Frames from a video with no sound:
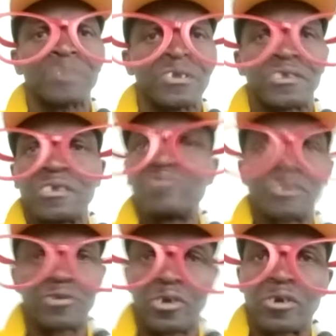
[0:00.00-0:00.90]
Chiefs
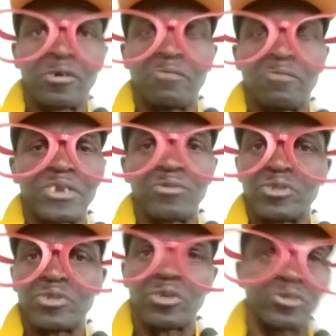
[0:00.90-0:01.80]
is going to compete
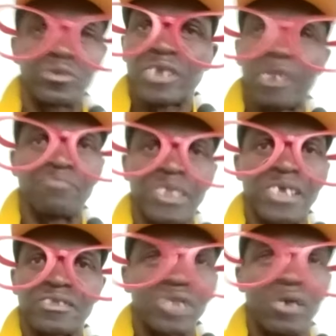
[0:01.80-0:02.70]
with those young
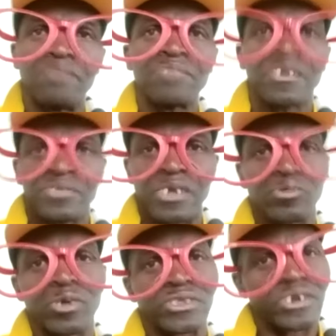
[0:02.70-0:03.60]
players. No, that
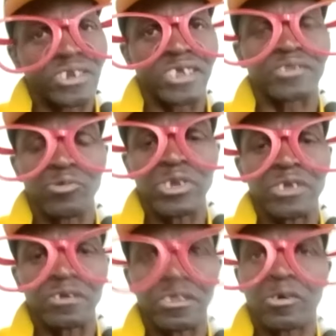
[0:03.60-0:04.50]
was a test.
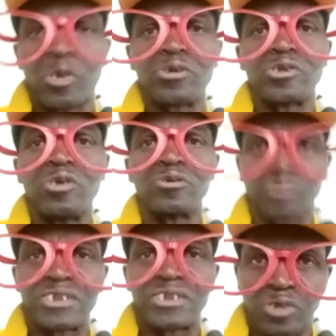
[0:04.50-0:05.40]
The coach knows
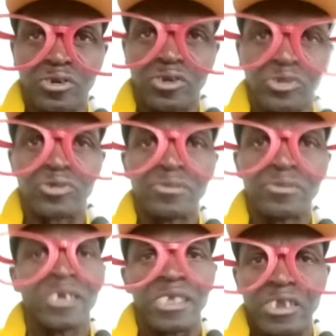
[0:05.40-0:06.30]
what he's going to do.
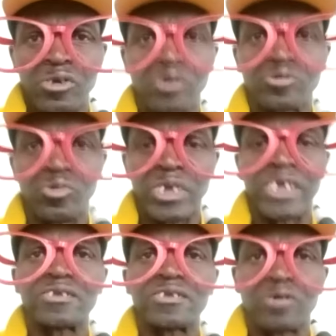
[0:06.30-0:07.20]
He knows where
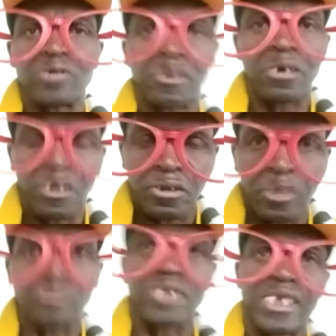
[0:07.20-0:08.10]
he's going to close
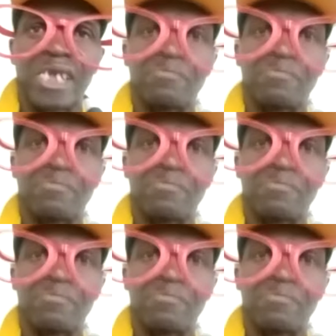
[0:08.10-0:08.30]
the gap.